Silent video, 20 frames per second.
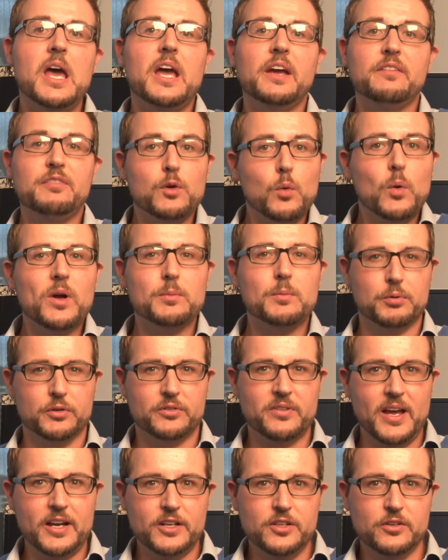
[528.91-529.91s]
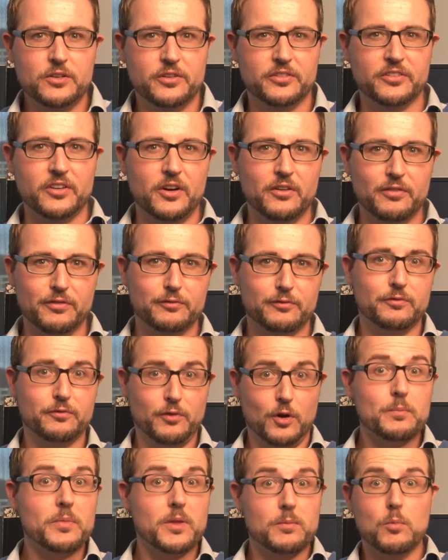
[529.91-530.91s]
If you want to protect yourself
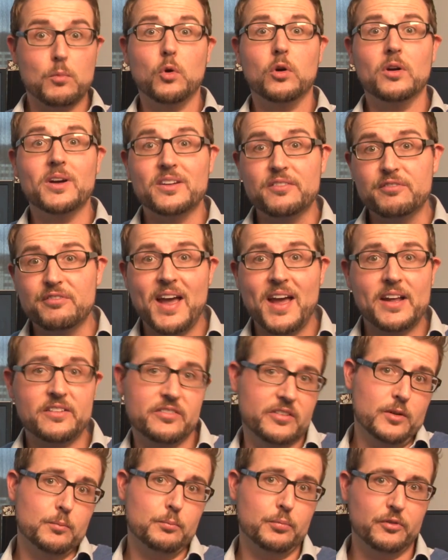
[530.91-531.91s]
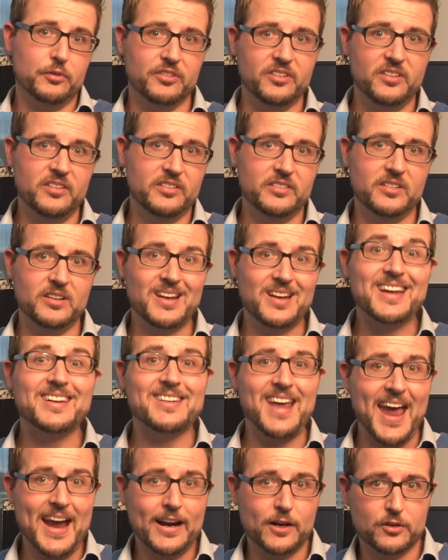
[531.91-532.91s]
from the more advanced and persistent
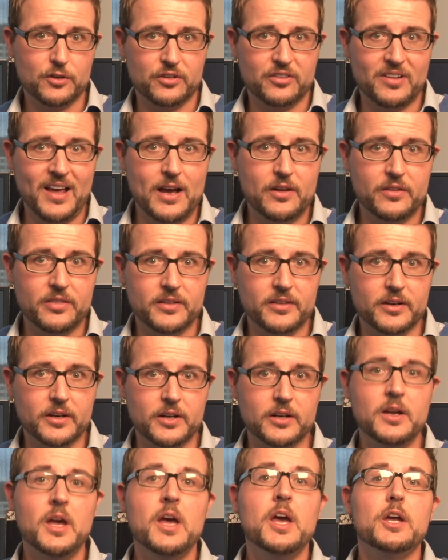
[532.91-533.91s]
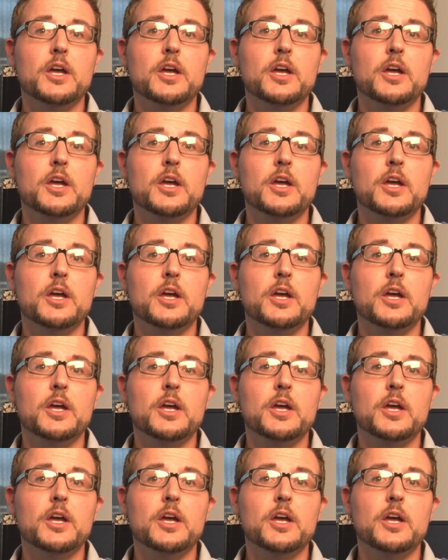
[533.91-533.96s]
attackers out there,